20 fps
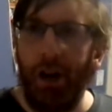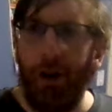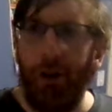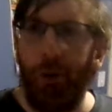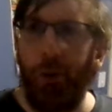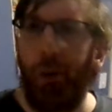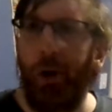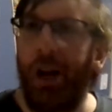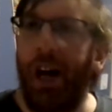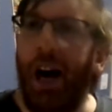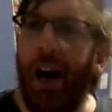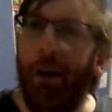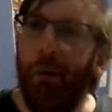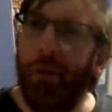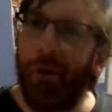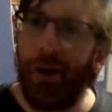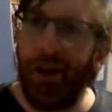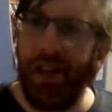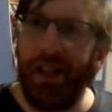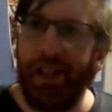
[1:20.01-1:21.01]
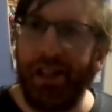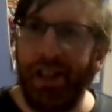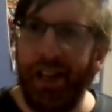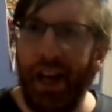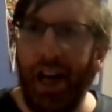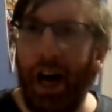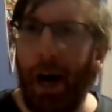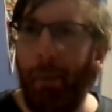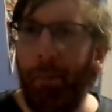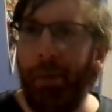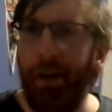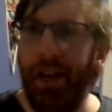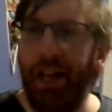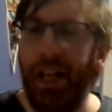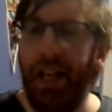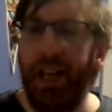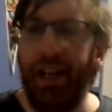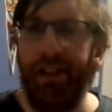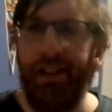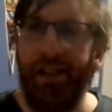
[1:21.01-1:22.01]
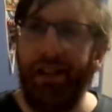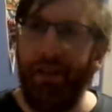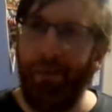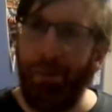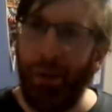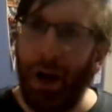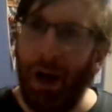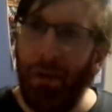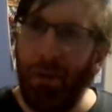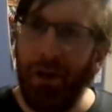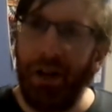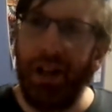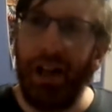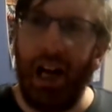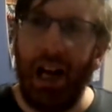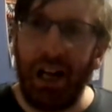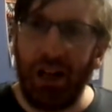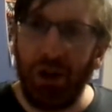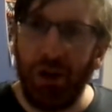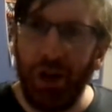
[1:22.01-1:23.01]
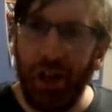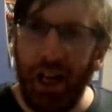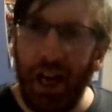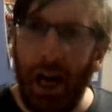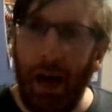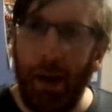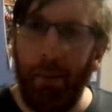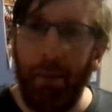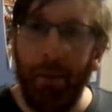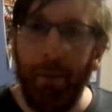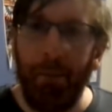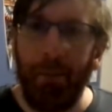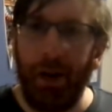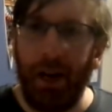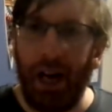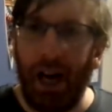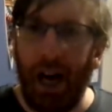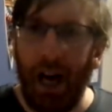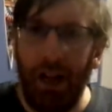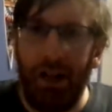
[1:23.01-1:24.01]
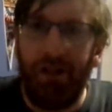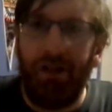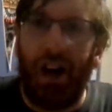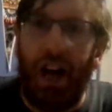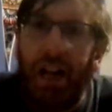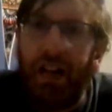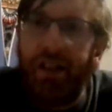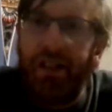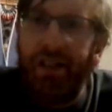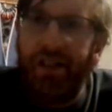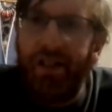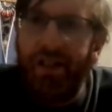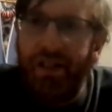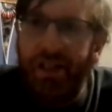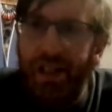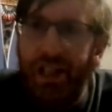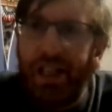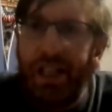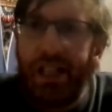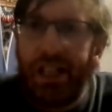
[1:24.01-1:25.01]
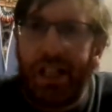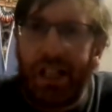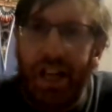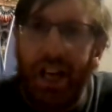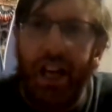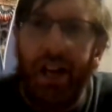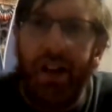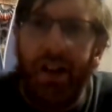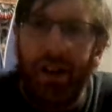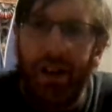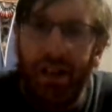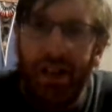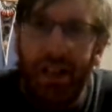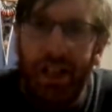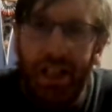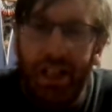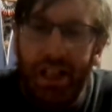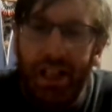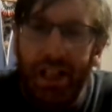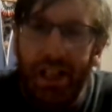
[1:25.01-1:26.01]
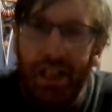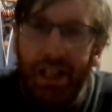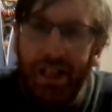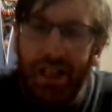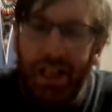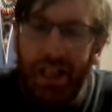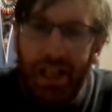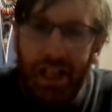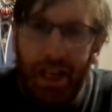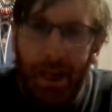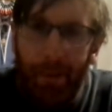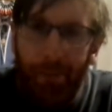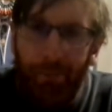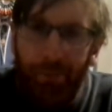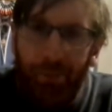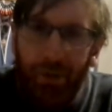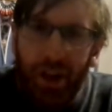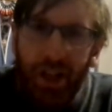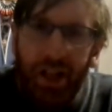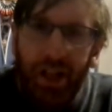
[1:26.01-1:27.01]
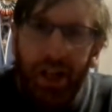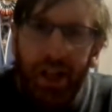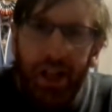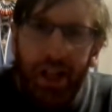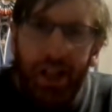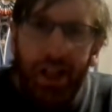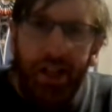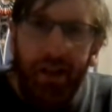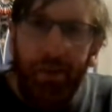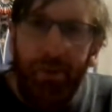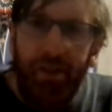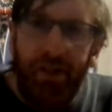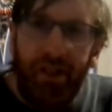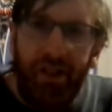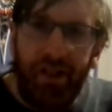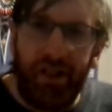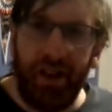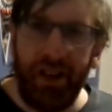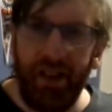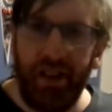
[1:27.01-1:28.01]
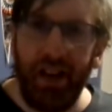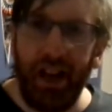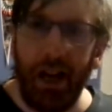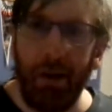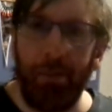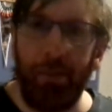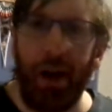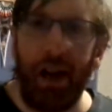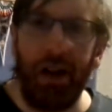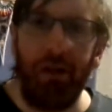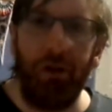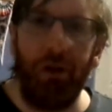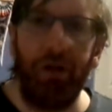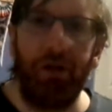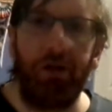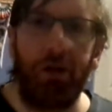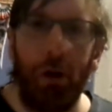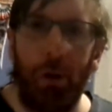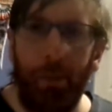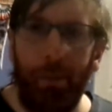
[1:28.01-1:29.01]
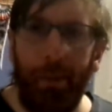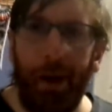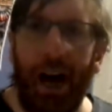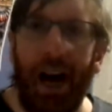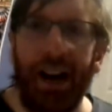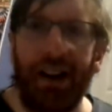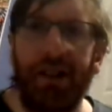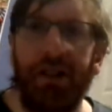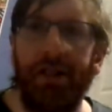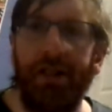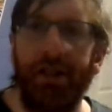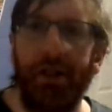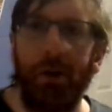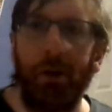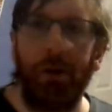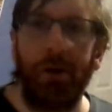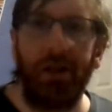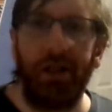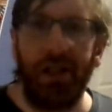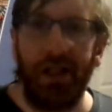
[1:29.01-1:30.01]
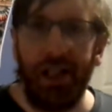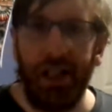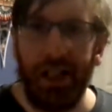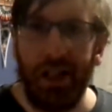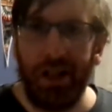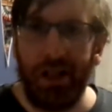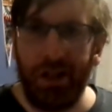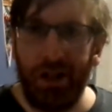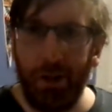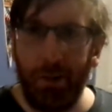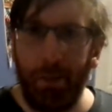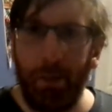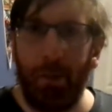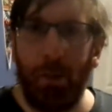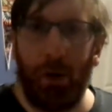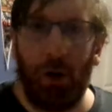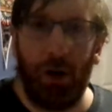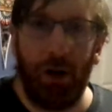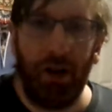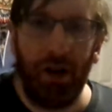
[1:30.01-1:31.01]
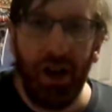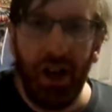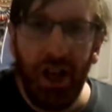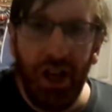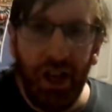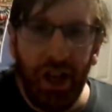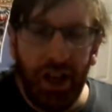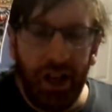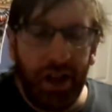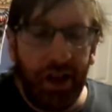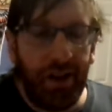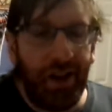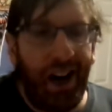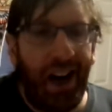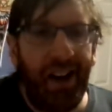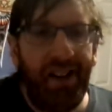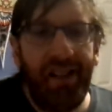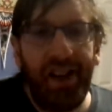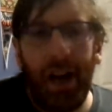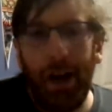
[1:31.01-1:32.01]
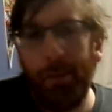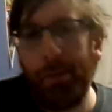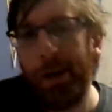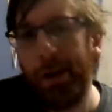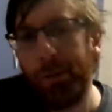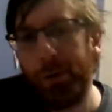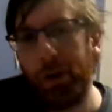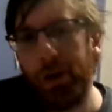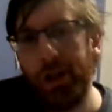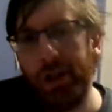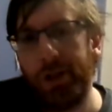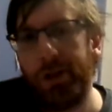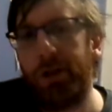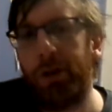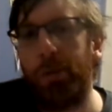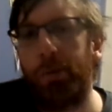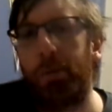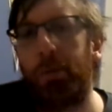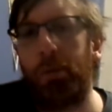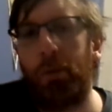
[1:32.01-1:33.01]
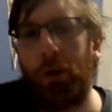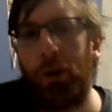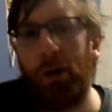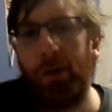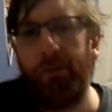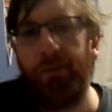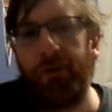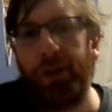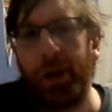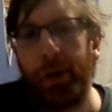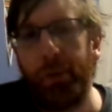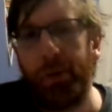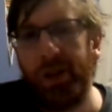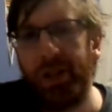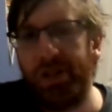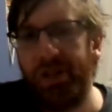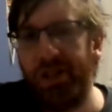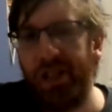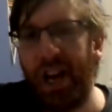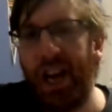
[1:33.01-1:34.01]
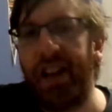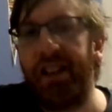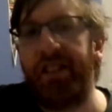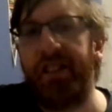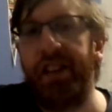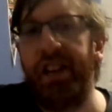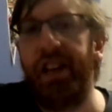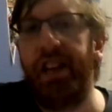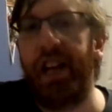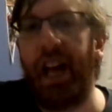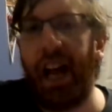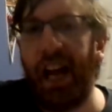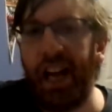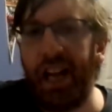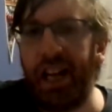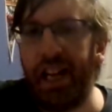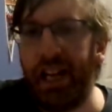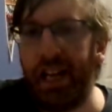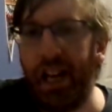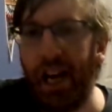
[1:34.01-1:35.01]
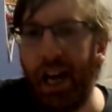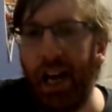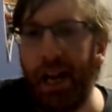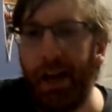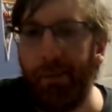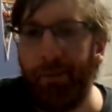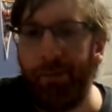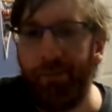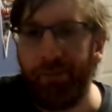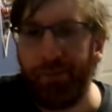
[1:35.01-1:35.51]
what I want to happen is probably not going to happen, but I'd like to see the can the the um, the Cincinnati Bengals go back to the Super Bowl. The last time they were in the Super Bowl was 1989,